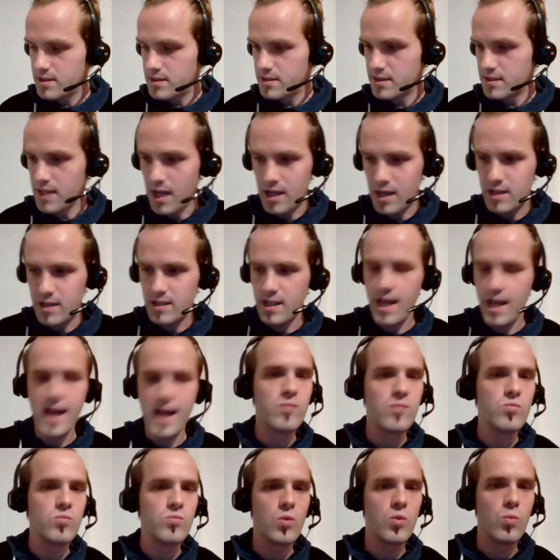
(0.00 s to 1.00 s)
Yeah,
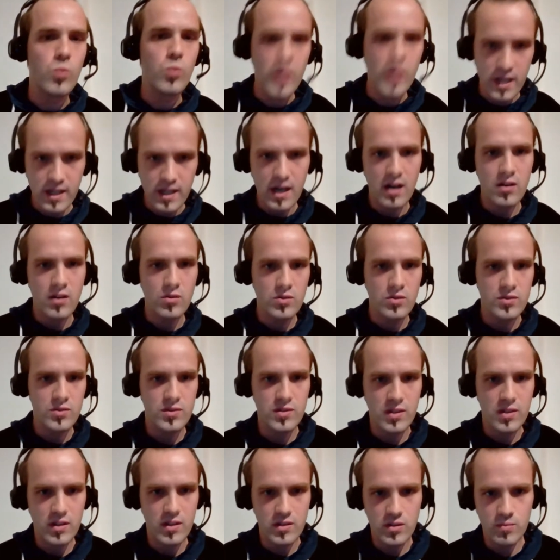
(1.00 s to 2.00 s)
and what we are
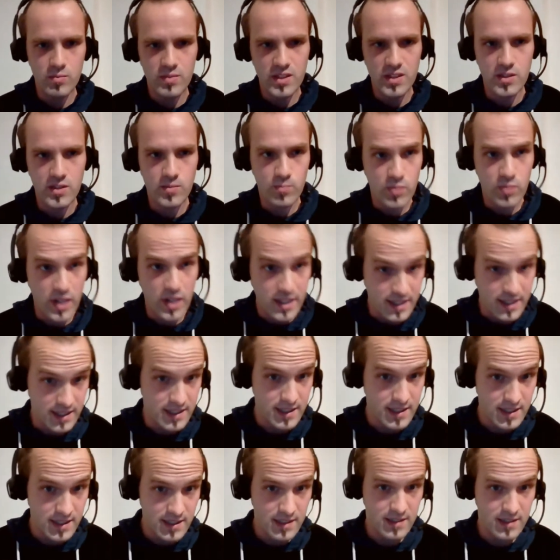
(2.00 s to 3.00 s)
also going to be
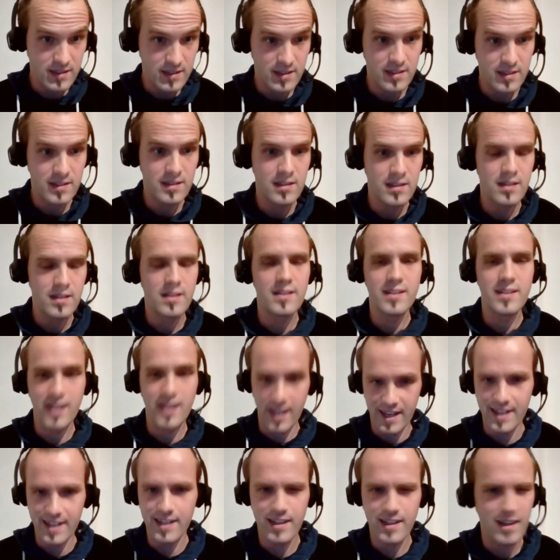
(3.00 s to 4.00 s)
spreading,
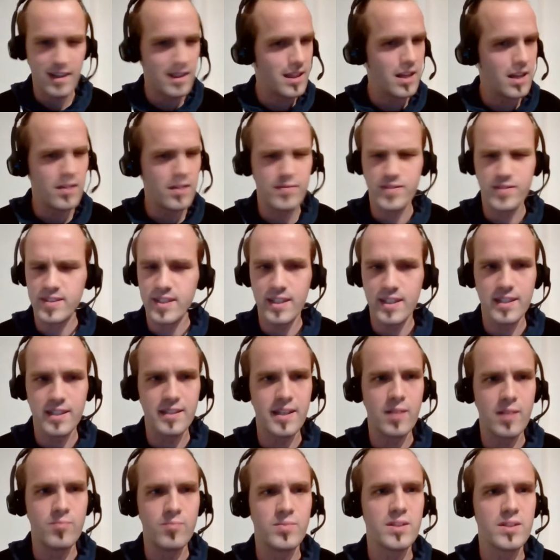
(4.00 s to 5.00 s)
okay, love
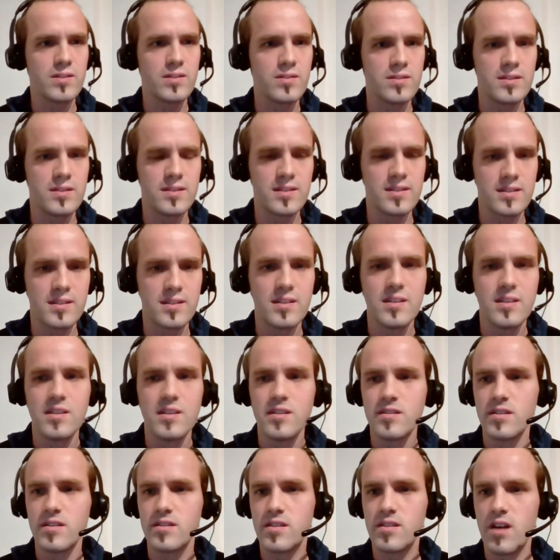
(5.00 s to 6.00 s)
saying that because
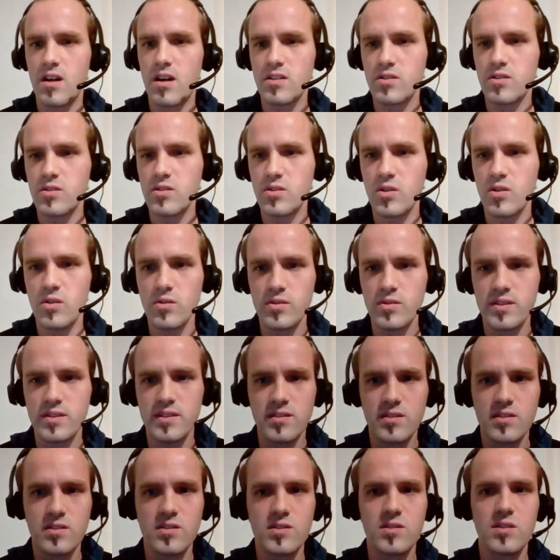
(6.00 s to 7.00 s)
it's the dark
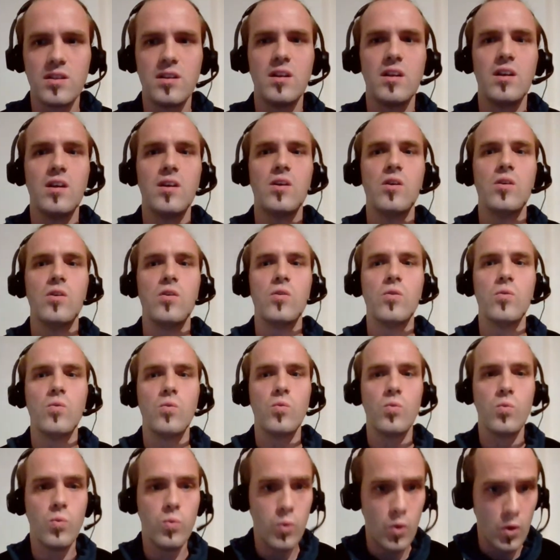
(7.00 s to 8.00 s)
occultist's
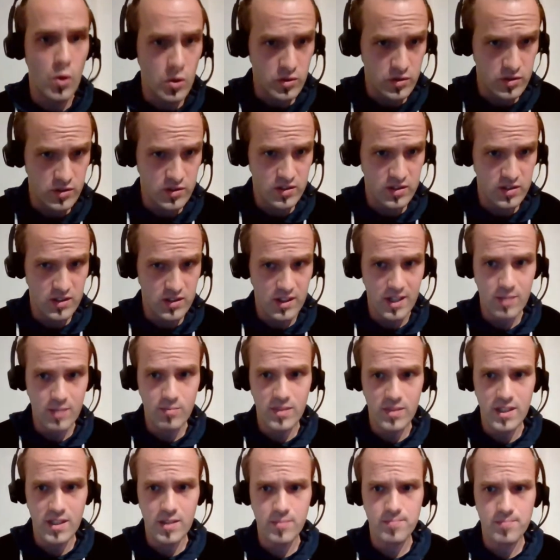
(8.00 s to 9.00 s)
worst
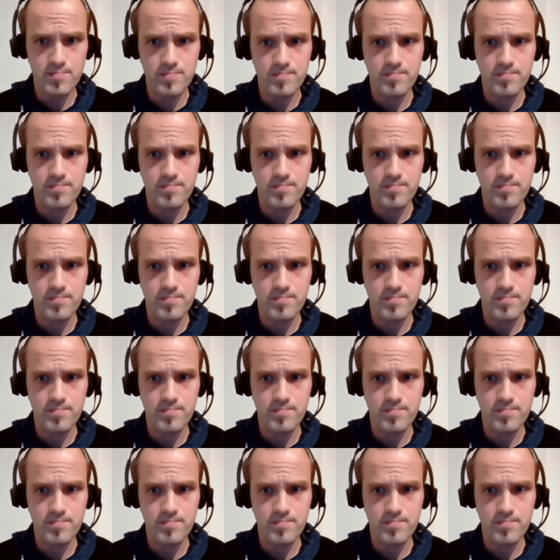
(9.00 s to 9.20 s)
nightmare,